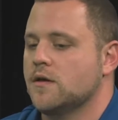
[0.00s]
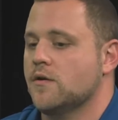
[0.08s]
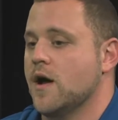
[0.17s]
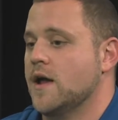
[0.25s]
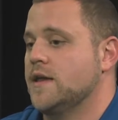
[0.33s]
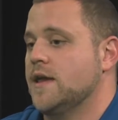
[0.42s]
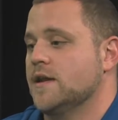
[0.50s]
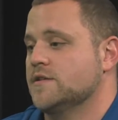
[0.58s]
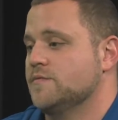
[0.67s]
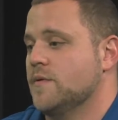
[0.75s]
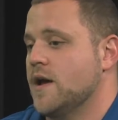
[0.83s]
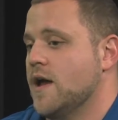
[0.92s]
I
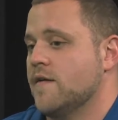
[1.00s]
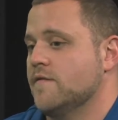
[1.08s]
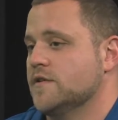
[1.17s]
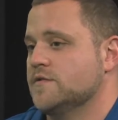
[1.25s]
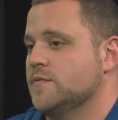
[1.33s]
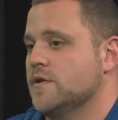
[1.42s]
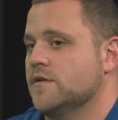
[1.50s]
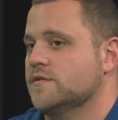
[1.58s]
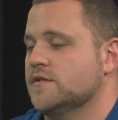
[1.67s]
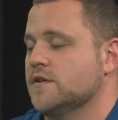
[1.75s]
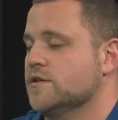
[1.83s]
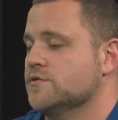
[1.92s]
haven't
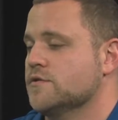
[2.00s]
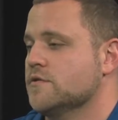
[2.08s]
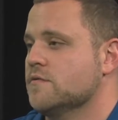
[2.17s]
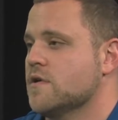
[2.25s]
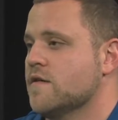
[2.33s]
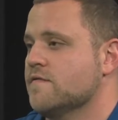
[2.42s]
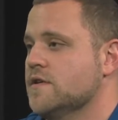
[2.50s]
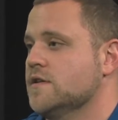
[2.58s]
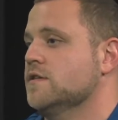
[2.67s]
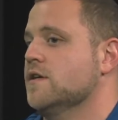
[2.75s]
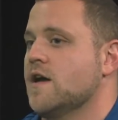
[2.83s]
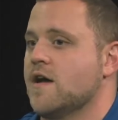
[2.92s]
experienced an injury where I've
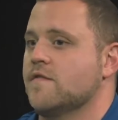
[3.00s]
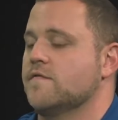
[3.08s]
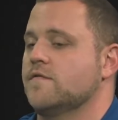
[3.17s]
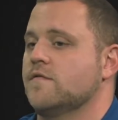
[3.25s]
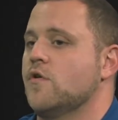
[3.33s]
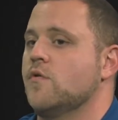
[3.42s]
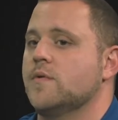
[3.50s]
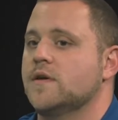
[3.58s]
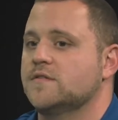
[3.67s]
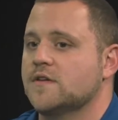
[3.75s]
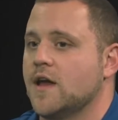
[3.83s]
needed to have opiates.